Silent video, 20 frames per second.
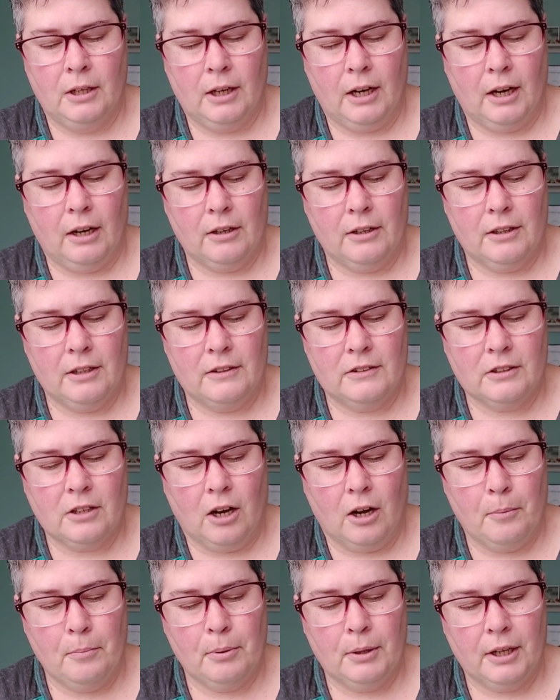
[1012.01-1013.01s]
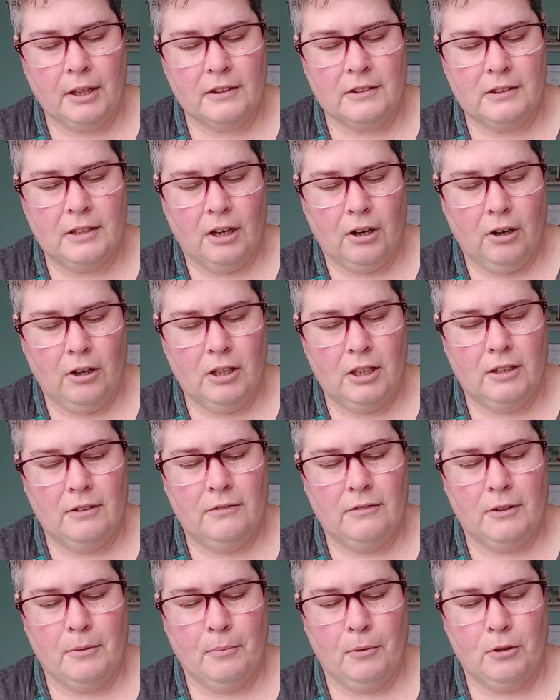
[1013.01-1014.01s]
Out of this complex
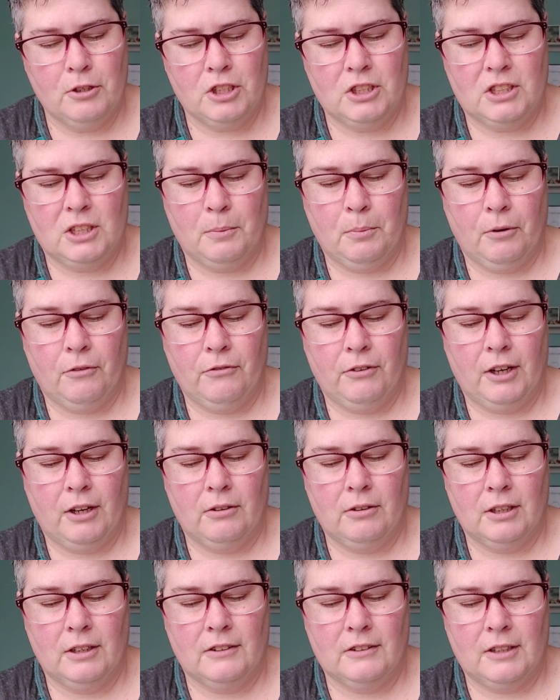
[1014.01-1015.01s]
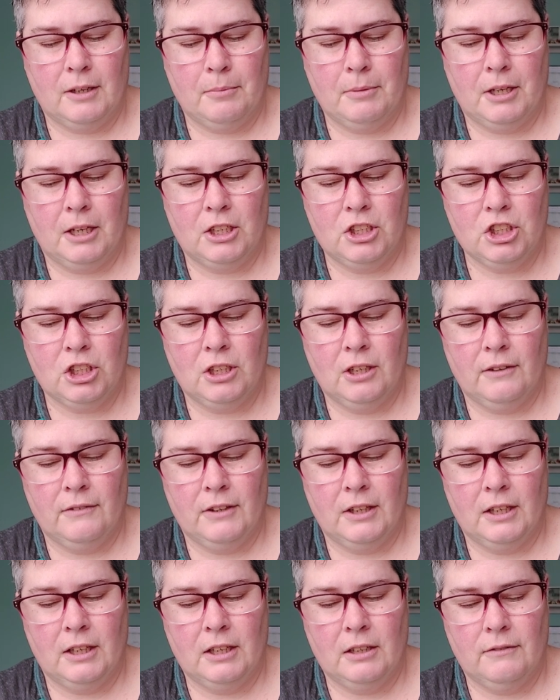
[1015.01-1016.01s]
narrative emerges a profound examination of
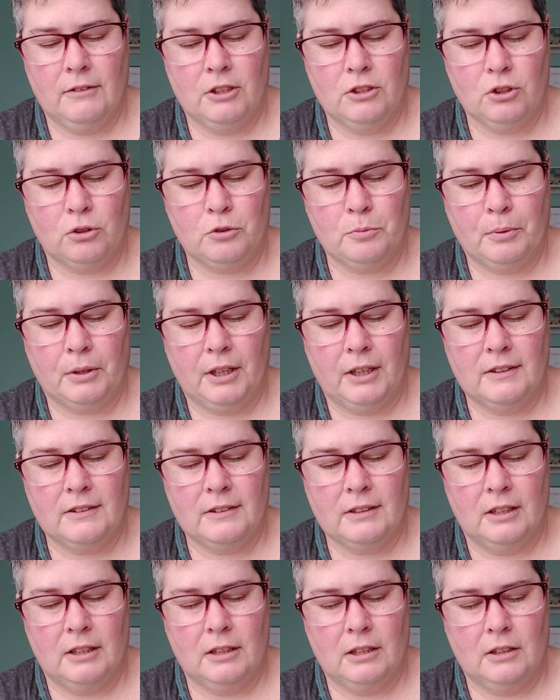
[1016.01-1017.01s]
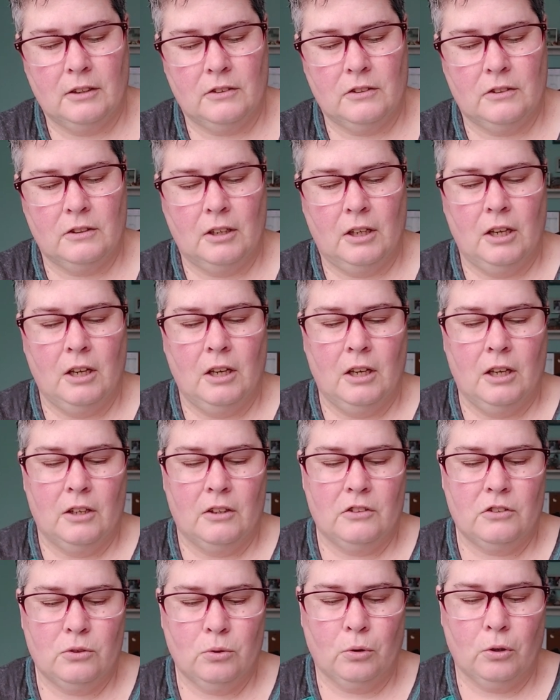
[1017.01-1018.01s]
the individual's place in the his
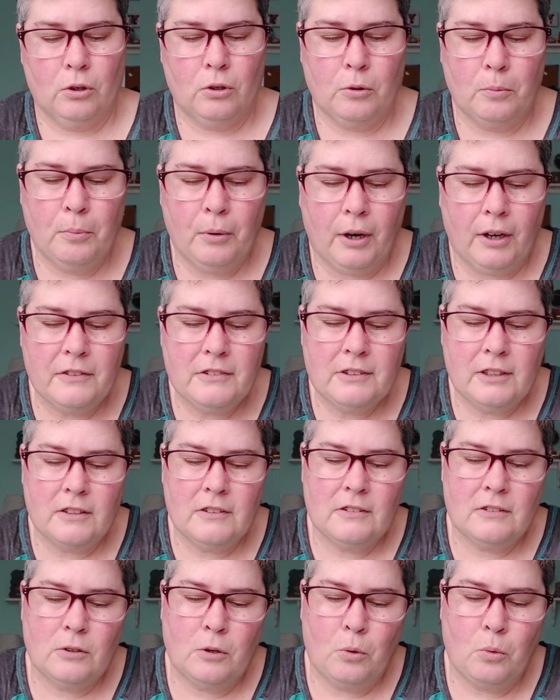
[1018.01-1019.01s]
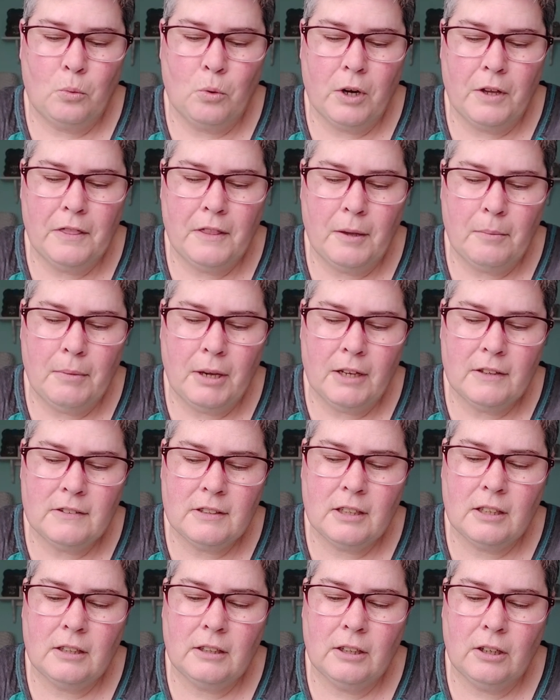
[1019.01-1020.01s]
historical process, one that makes
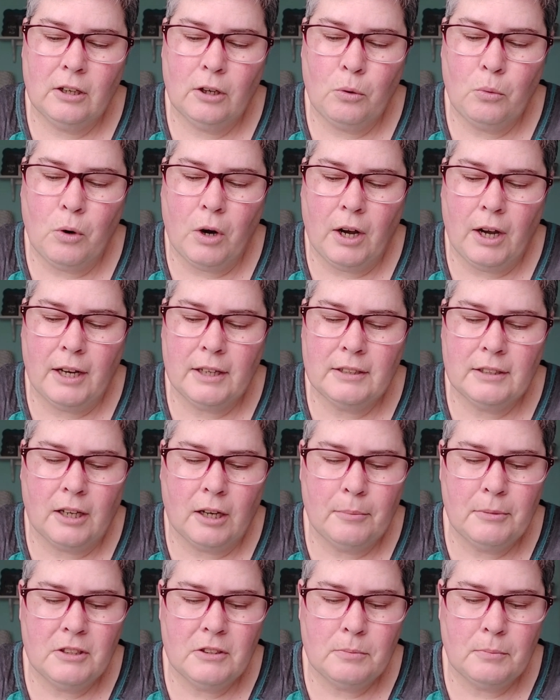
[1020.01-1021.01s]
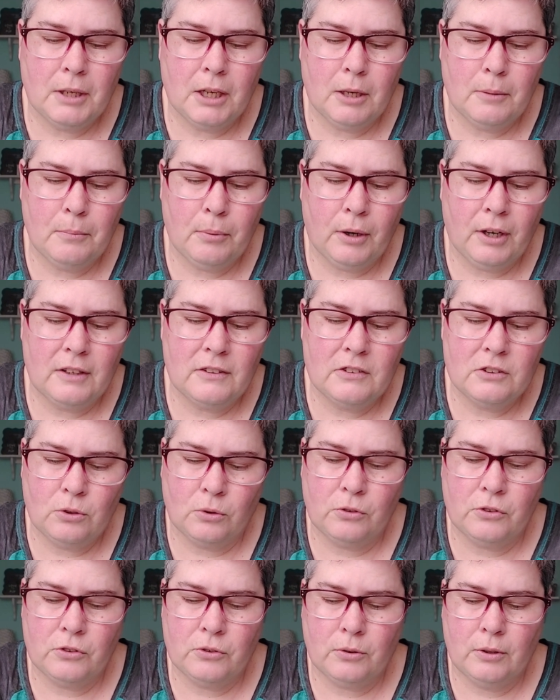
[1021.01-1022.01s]
it clear why Thomas Mann praised
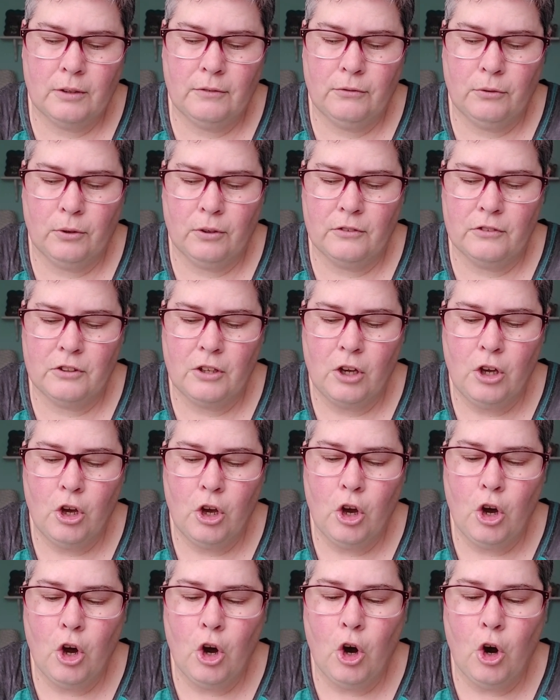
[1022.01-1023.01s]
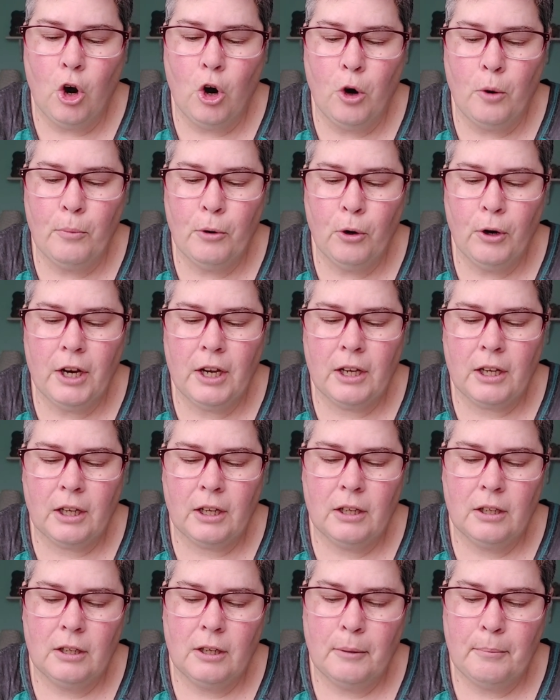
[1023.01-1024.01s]
Tolstoy for his Homeric
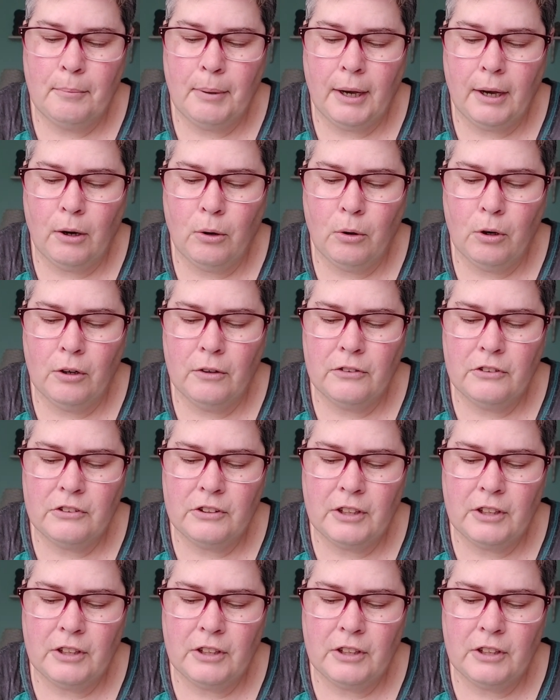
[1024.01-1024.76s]
powers